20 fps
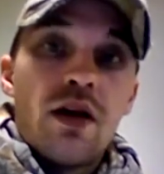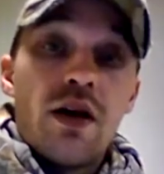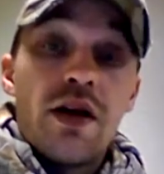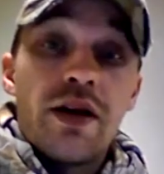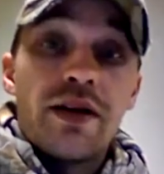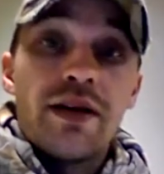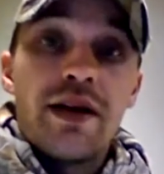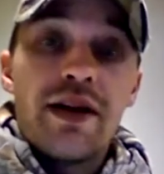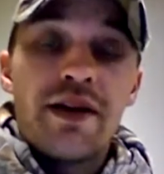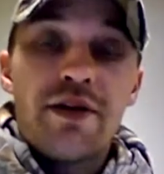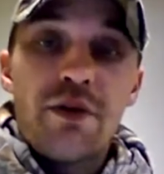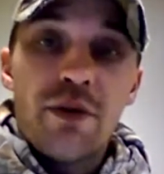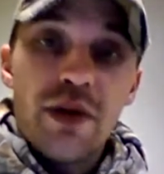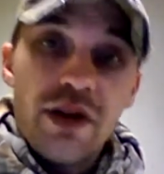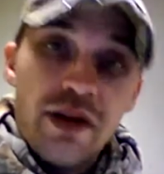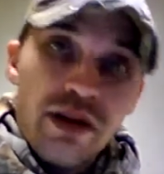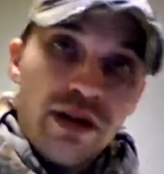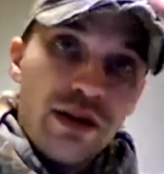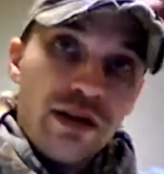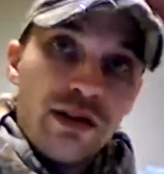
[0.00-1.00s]
All right, day
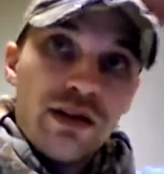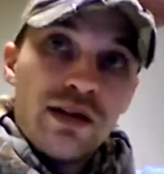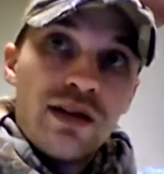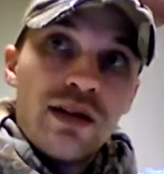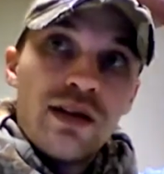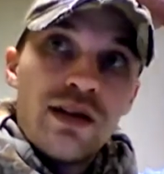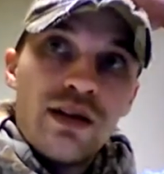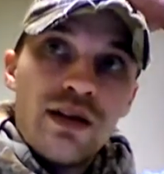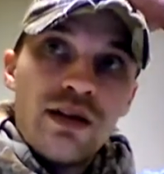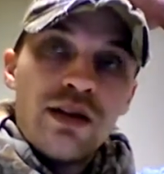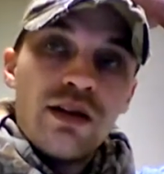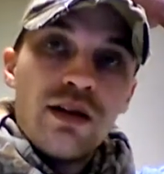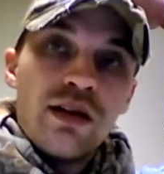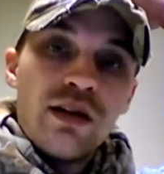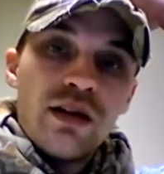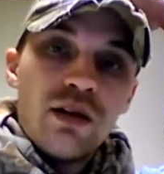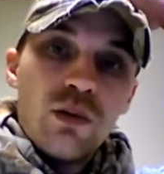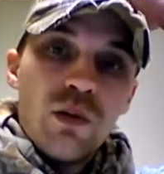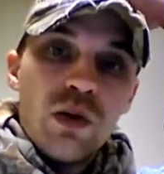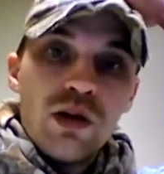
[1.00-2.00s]
three.
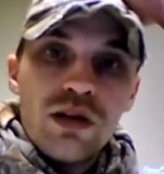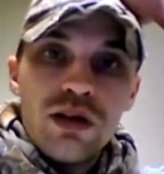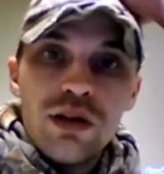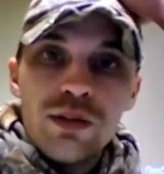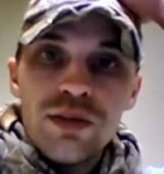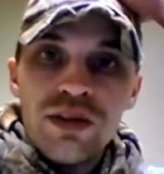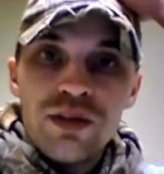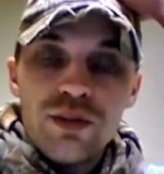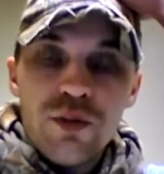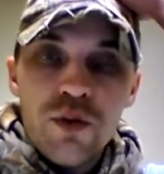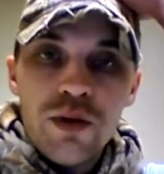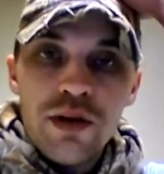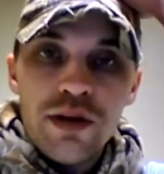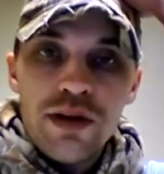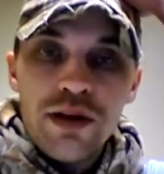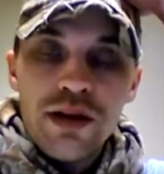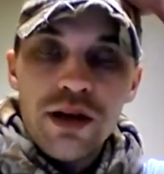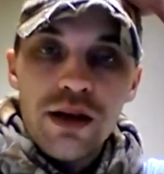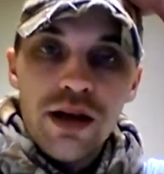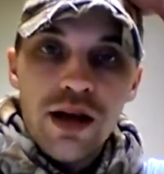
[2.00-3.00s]
Woke up this
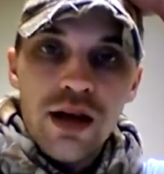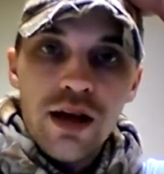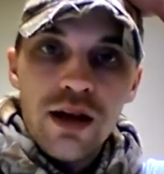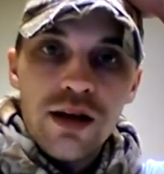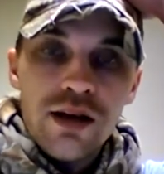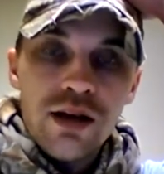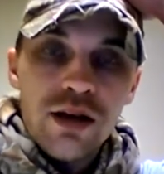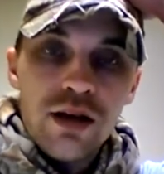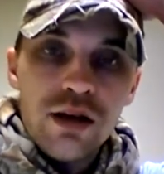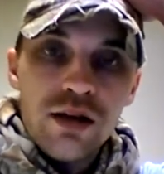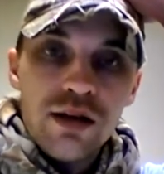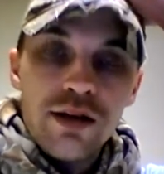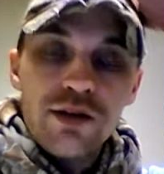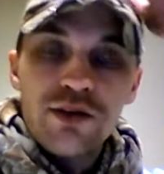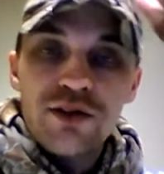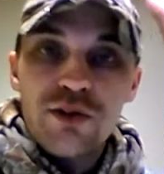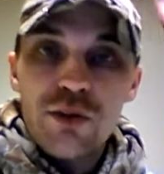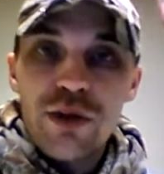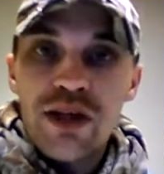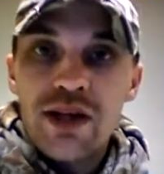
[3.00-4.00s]
morning.
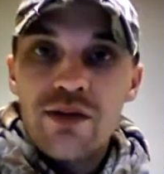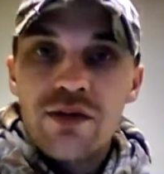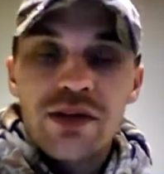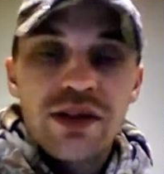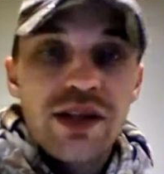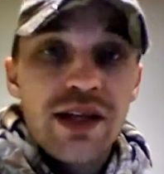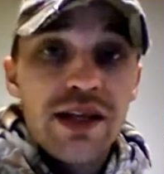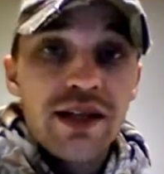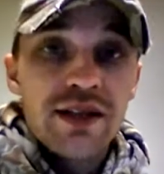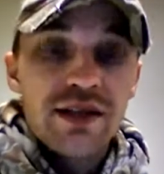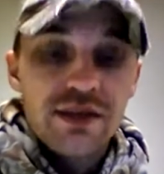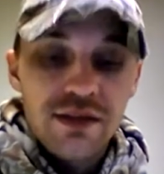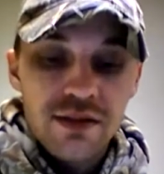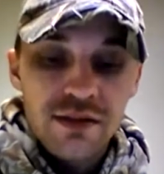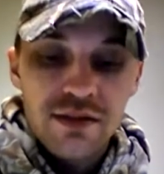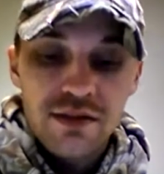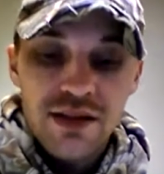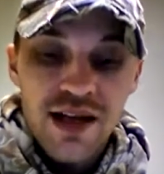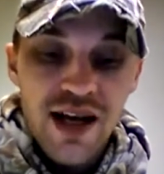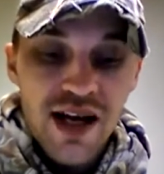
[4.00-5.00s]
There's three different test
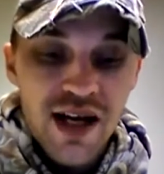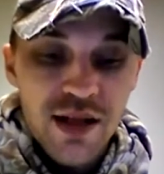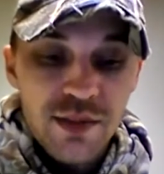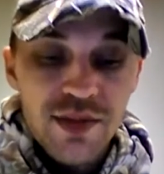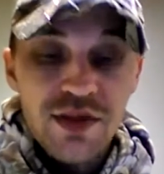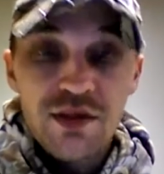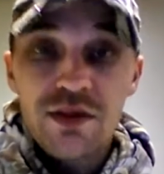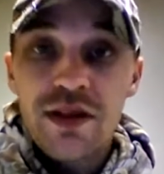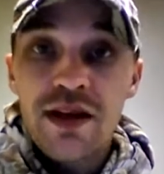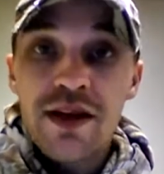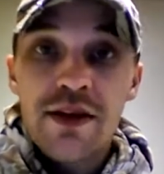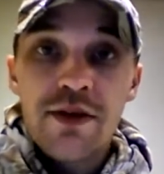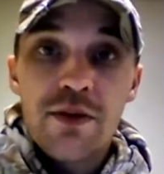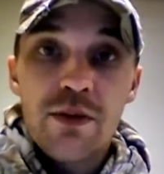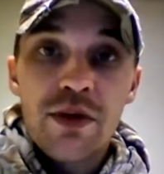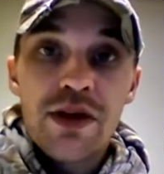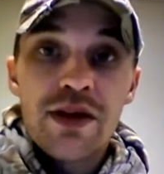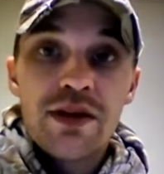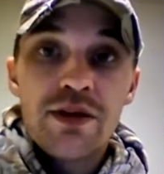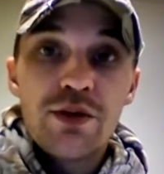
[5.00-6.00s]
times on day
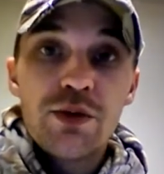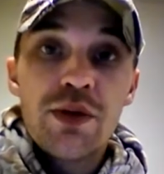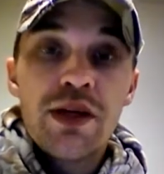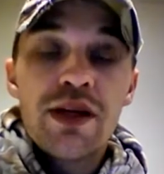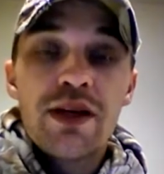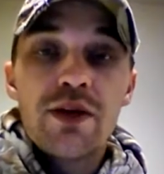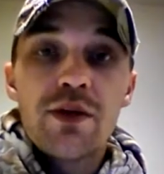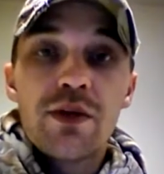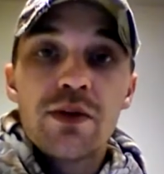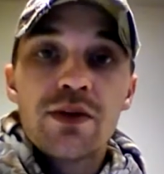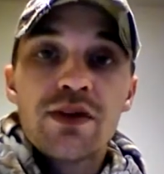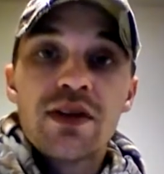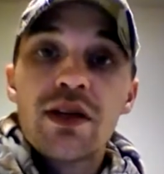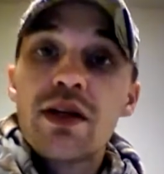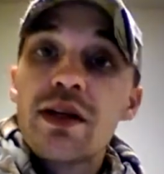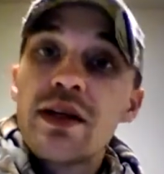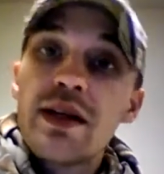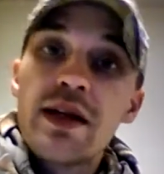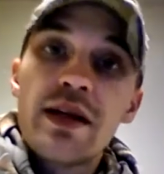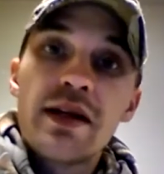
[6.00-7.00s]
three. You get here on
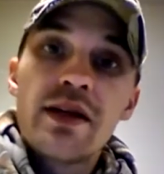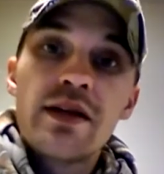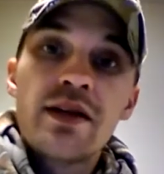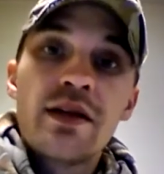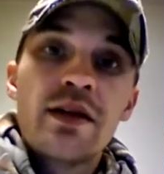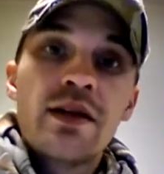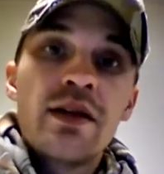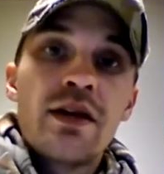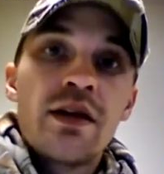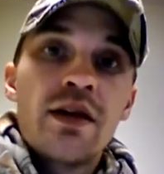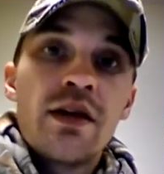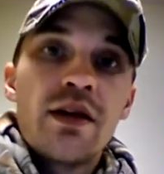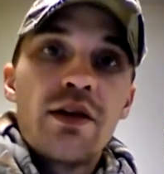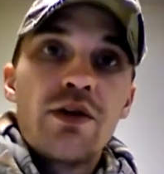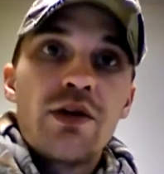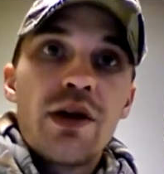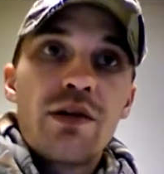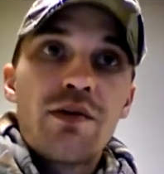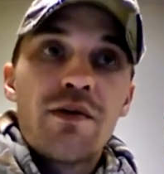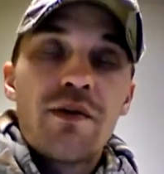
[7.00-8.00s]
Sunday.
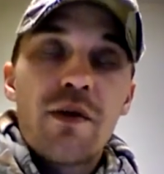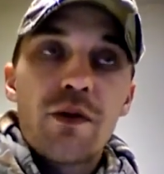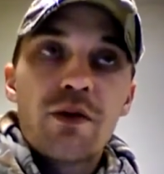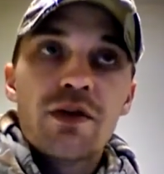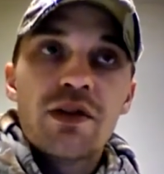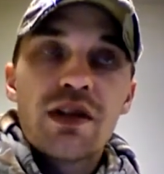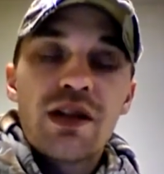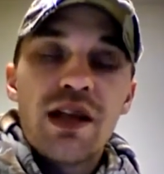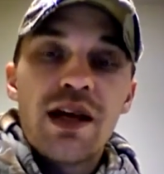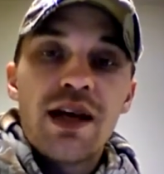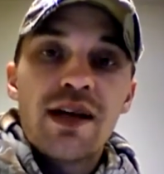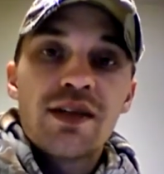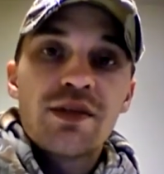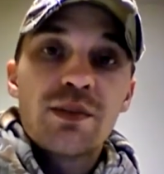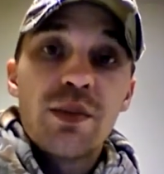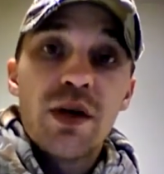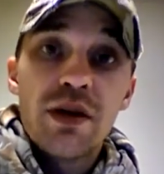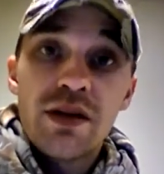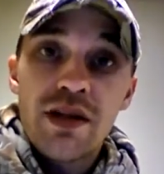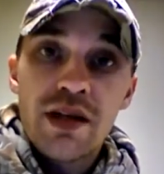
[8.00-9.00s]
You have your first class
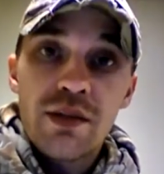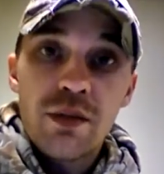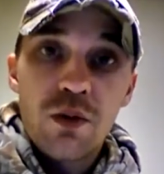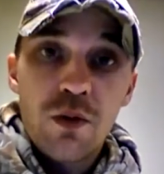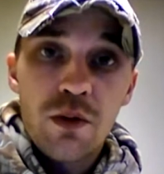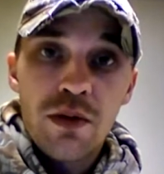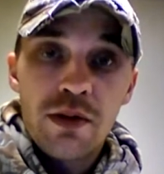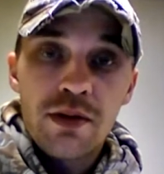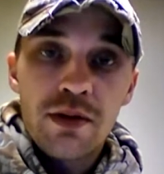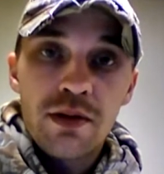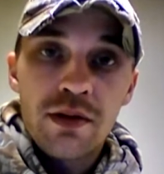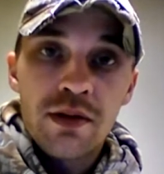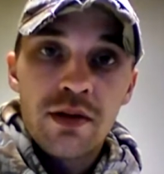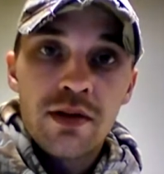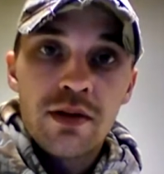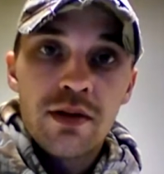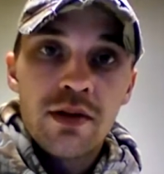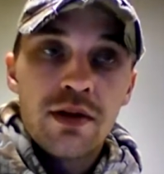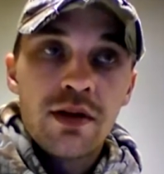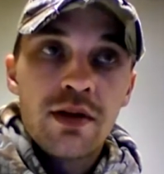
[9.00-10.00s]
Monday morning,
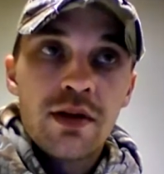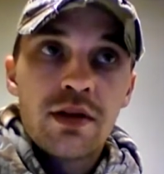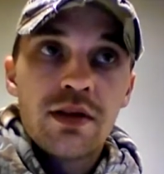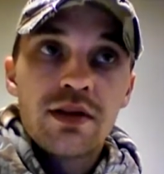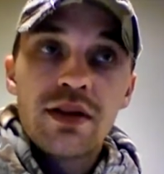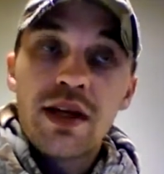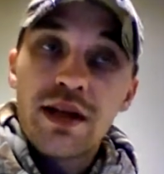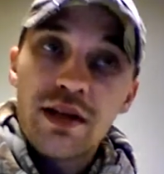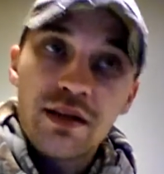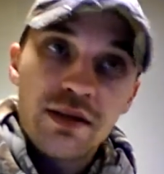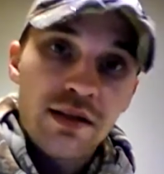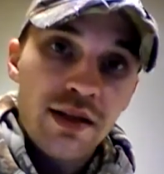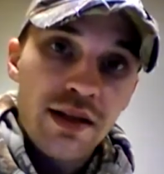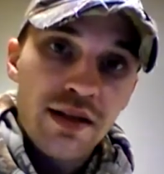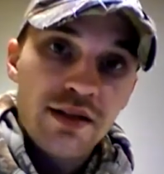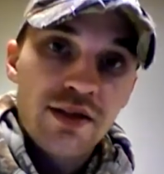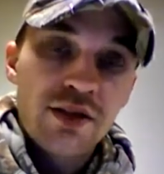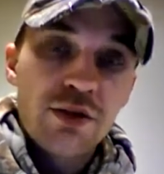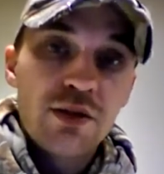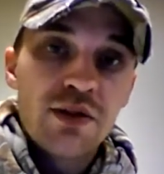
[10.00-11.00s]
second
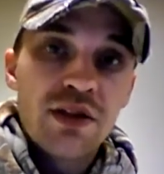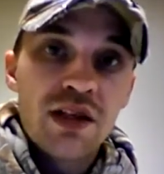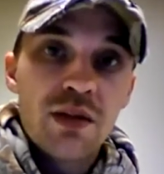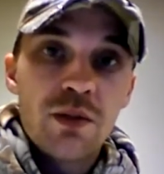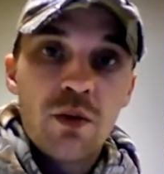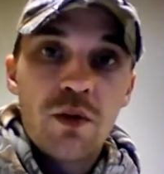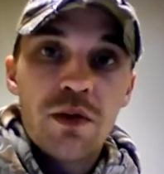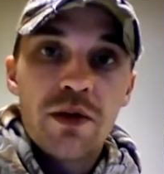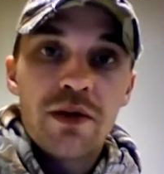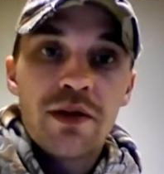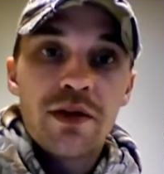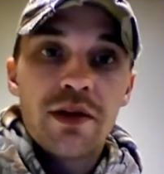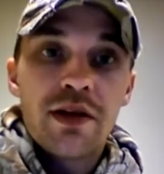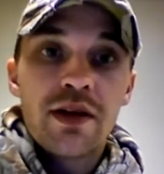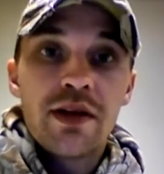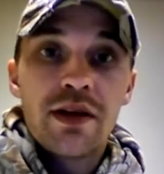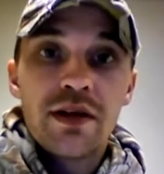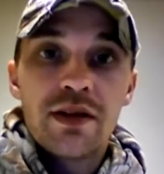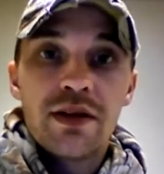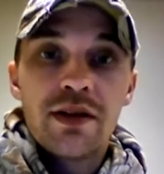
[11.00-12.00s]
class Tuesday morning,
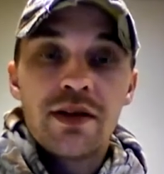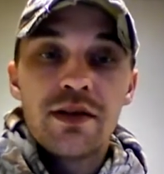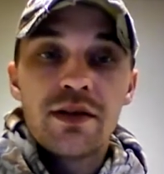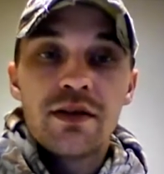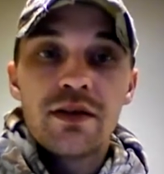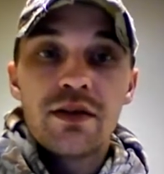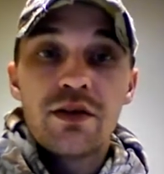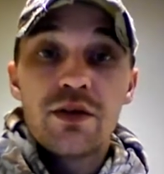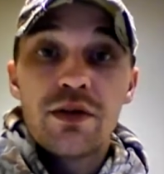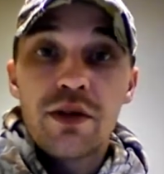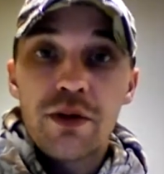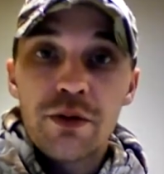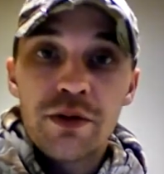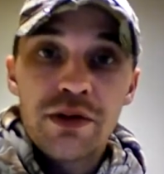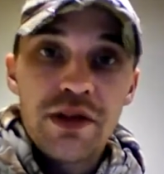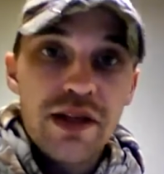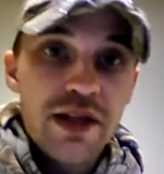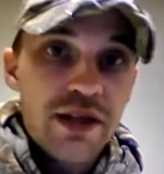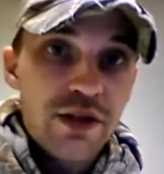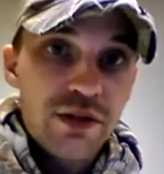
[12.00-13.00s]
and then your
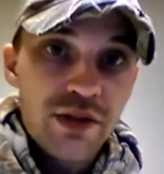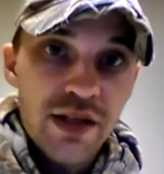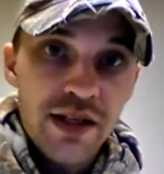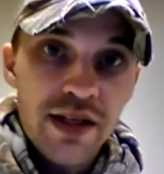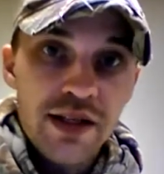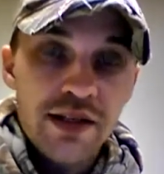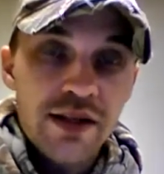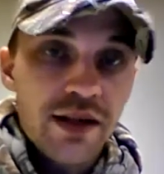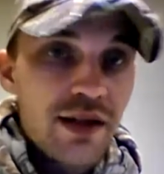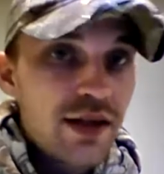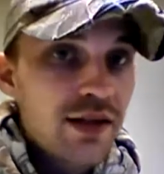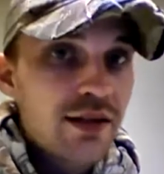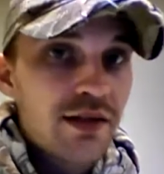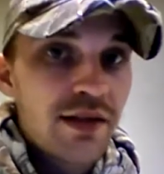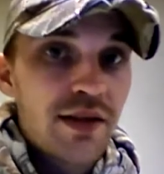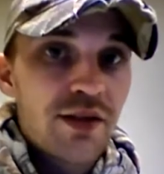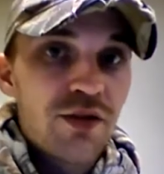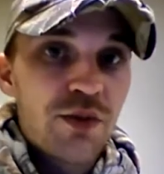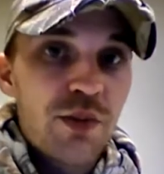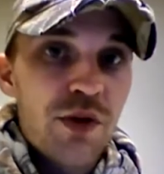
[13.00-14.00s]
third day, you take a test
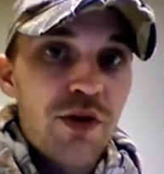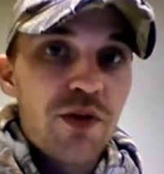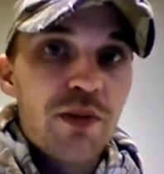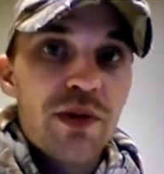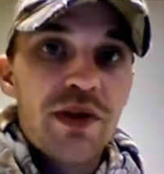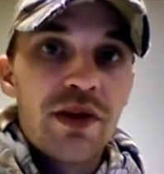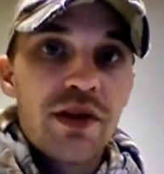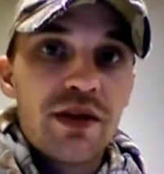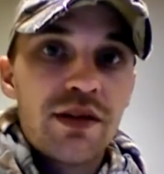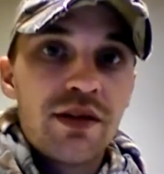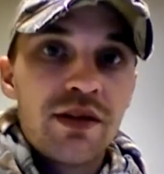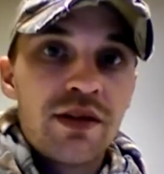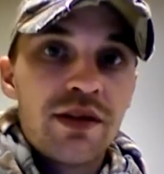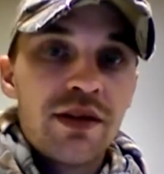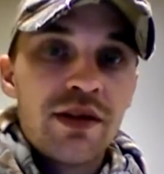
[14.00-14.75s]
to get your permit.